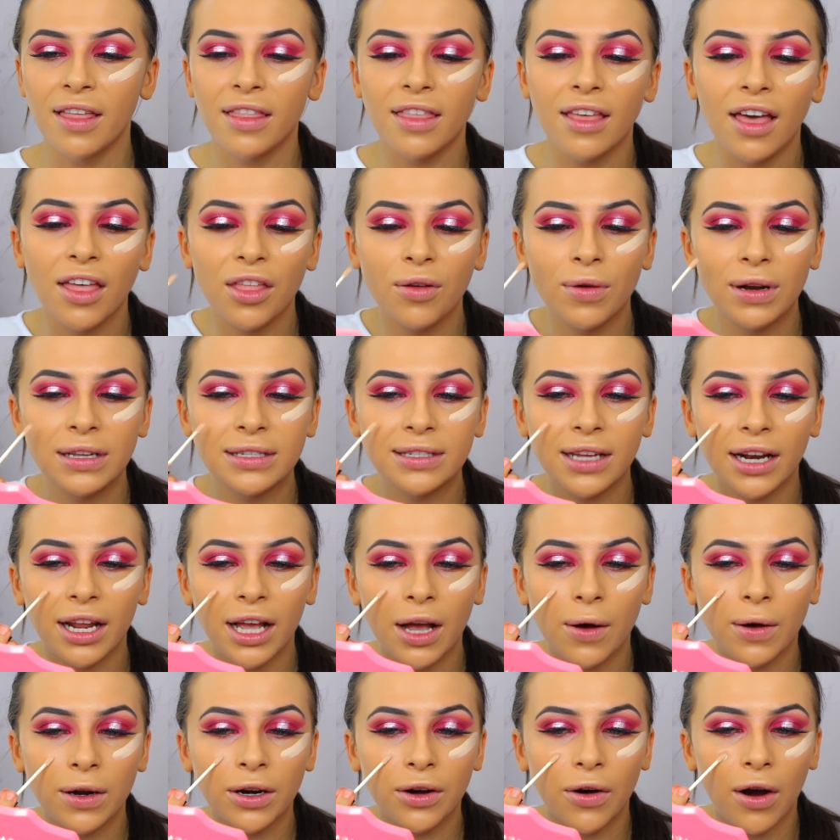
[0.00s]
The other one is going to
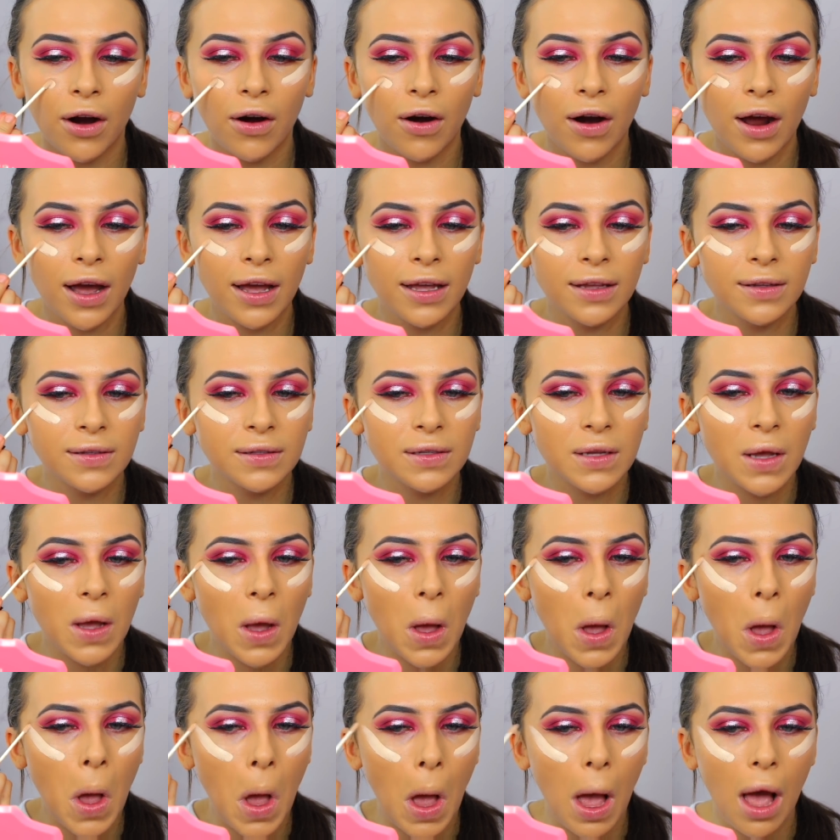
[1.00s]
go under our eyes.
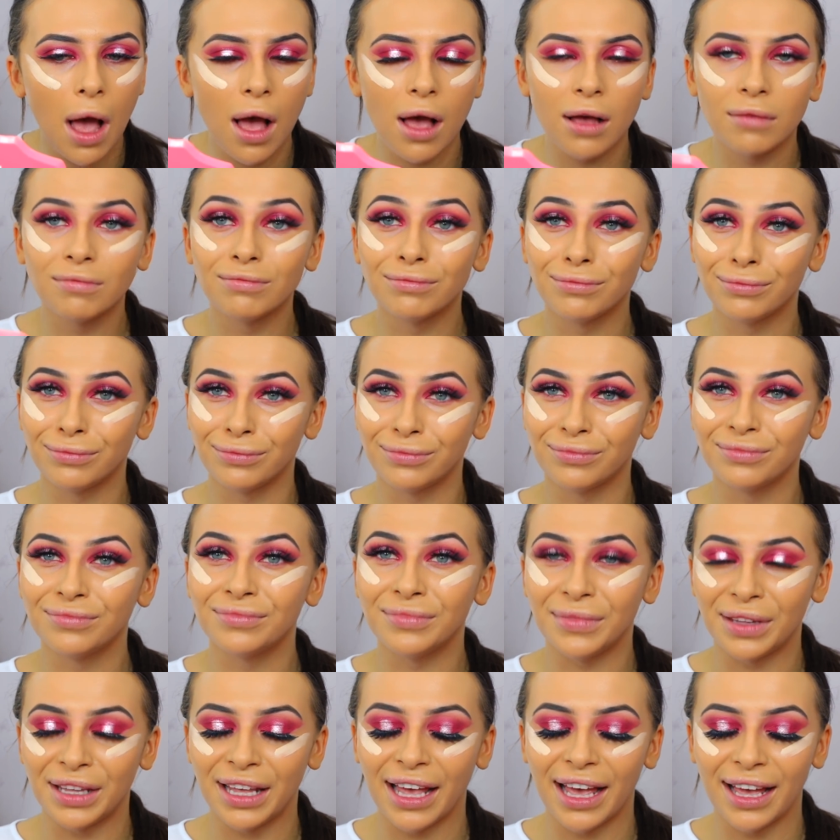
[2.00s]

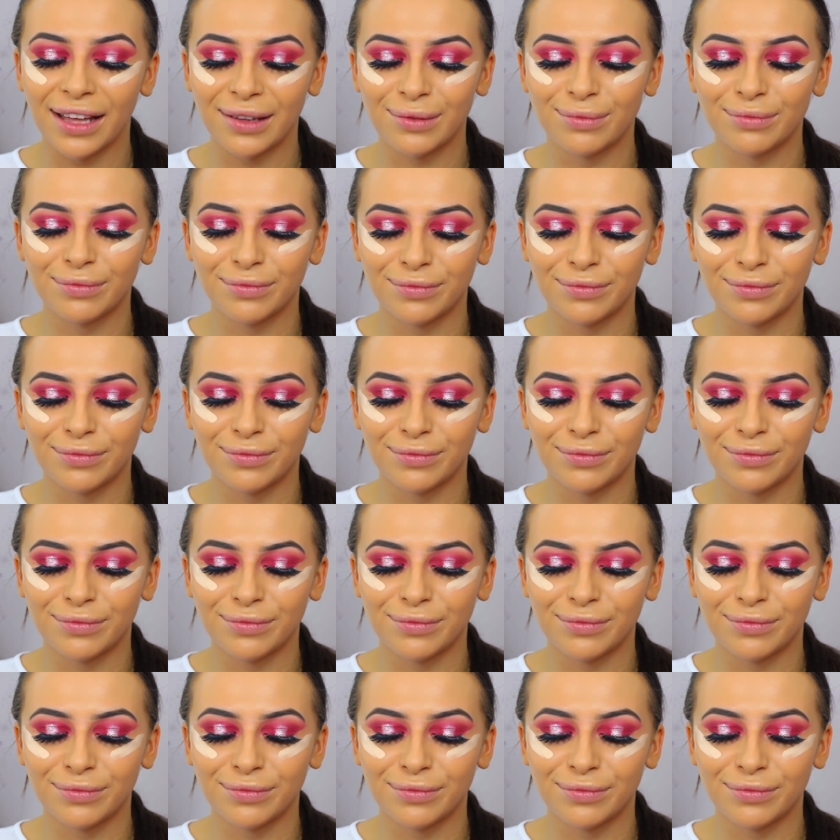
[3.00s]
Yeah,